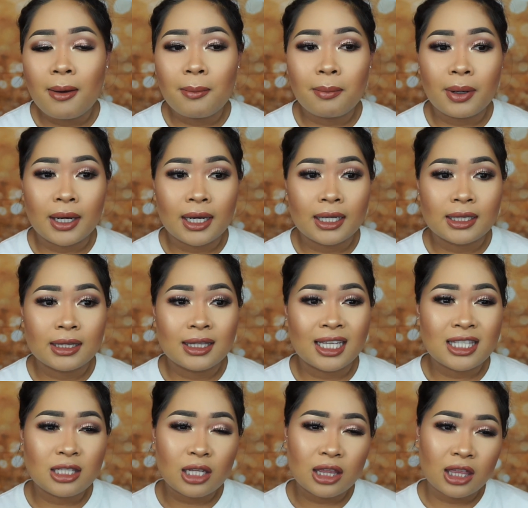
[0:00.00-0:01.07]
But
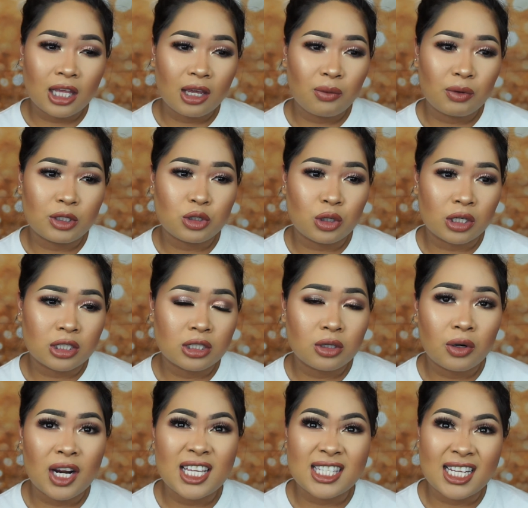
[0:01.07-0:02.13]
that's the thing with drugstore,
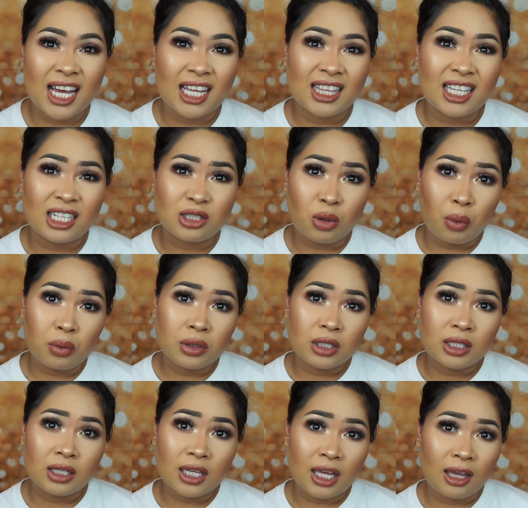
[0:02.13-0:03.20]
is that they don't
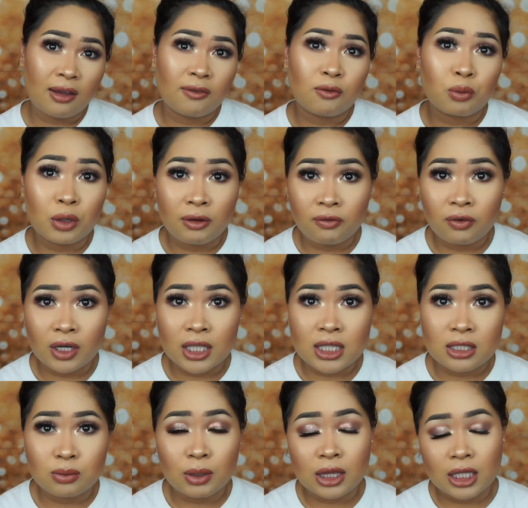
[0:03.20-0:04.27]
give
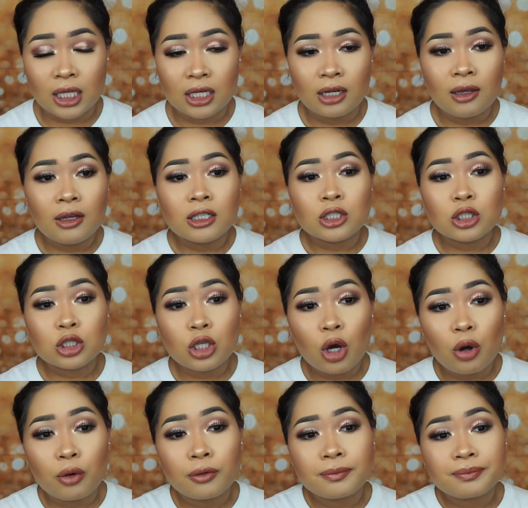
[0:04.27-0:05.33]
refunds with it,
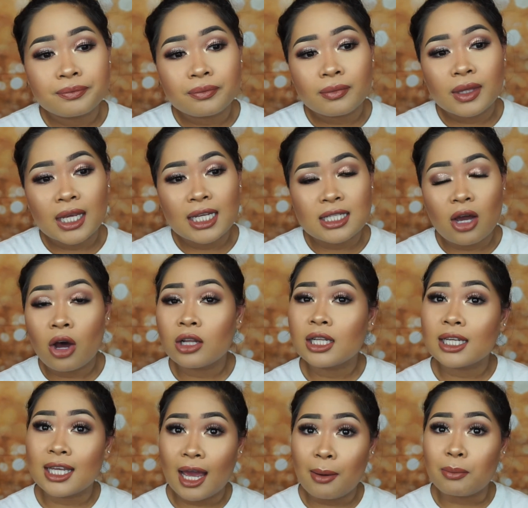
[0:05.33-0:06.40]
so it's all a
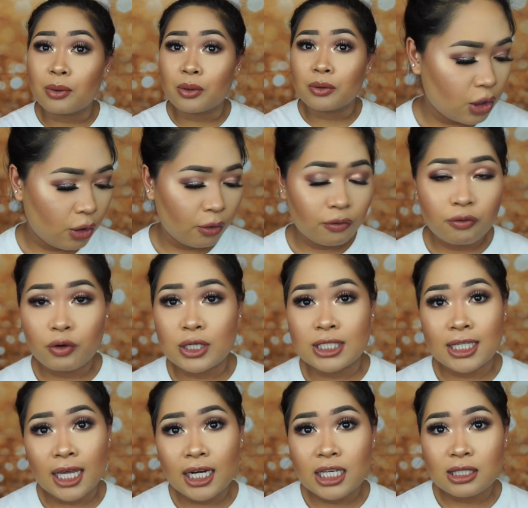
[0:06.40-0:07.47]
gamble. So for
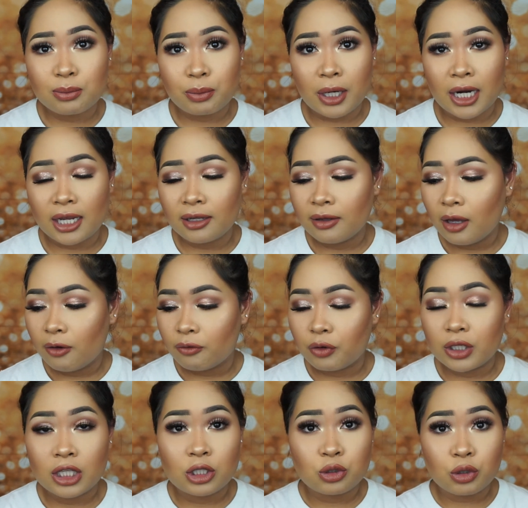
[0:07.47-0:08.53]
setting spray, for
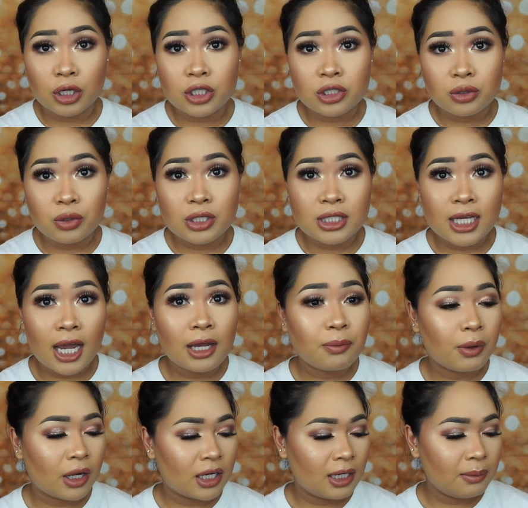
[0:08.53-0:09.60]
the drugstore side,
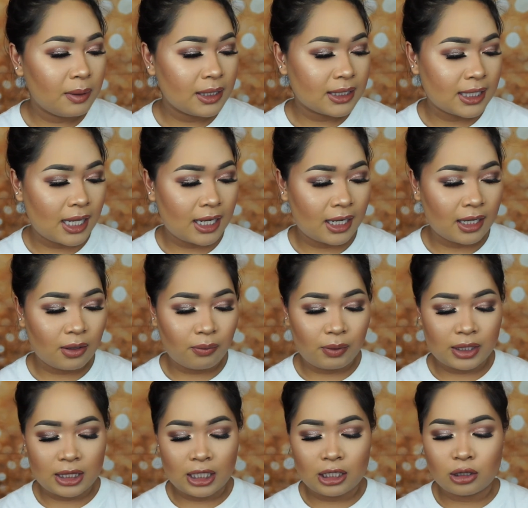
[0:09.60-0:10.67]
we're gonna be setting
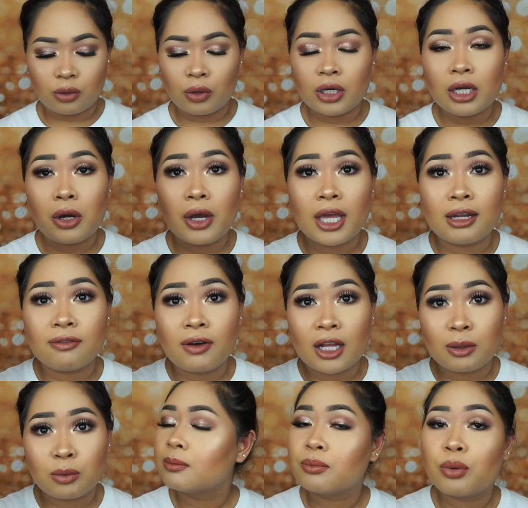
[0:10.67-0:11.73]
with the L'Oreal
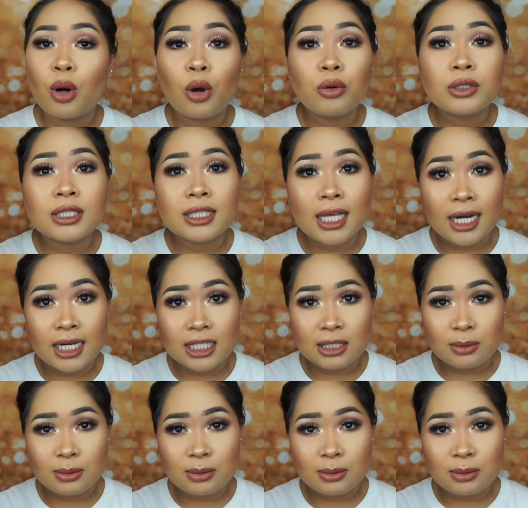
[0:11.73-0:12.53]
Infallible Pro Setting